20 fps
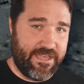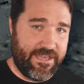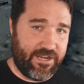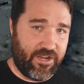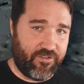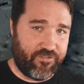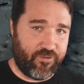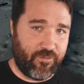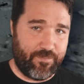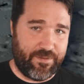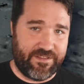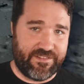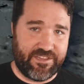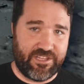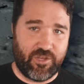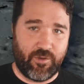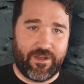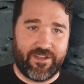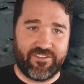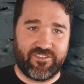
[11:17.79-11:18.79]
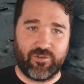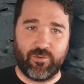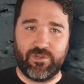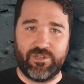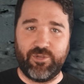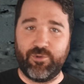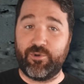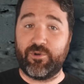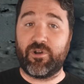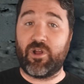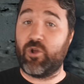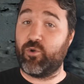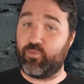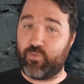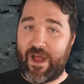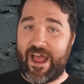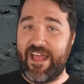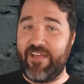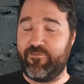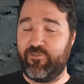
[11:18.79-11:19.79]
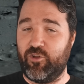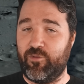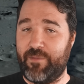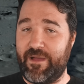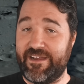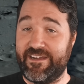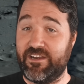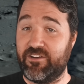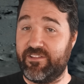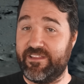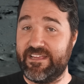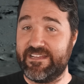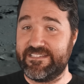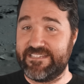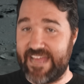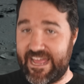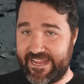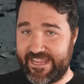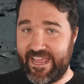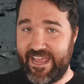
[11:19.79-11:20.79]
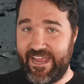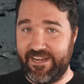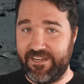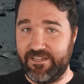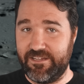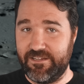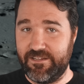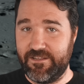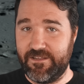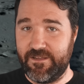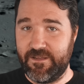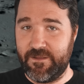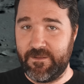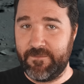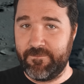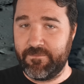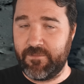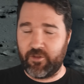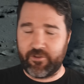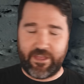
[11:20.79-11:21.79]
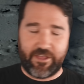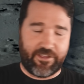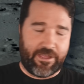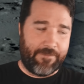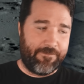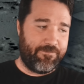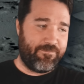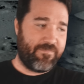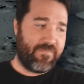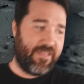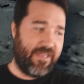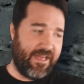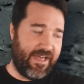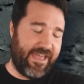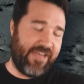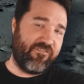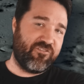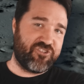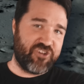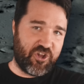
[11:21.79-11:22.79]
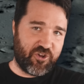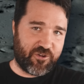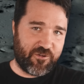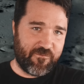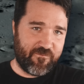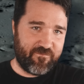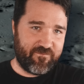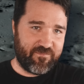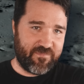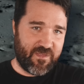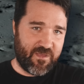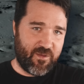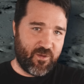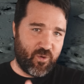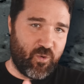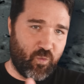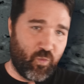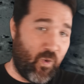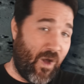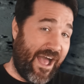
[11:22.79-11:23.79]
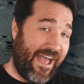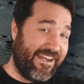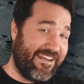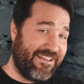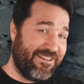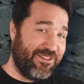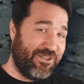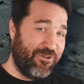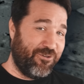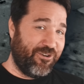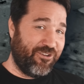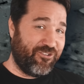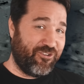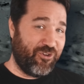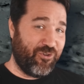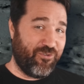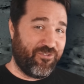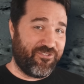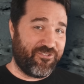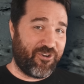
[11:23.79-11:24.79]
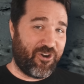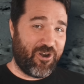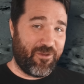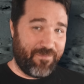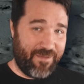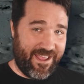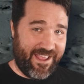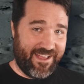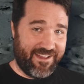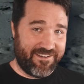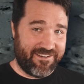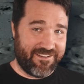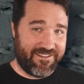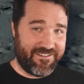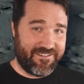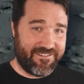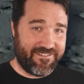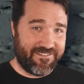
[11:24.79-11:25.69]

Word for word: It also beat the U S to a lunar arrival by nearly a decade. Okay, okay, I have a joke. Why did Luna two start a band?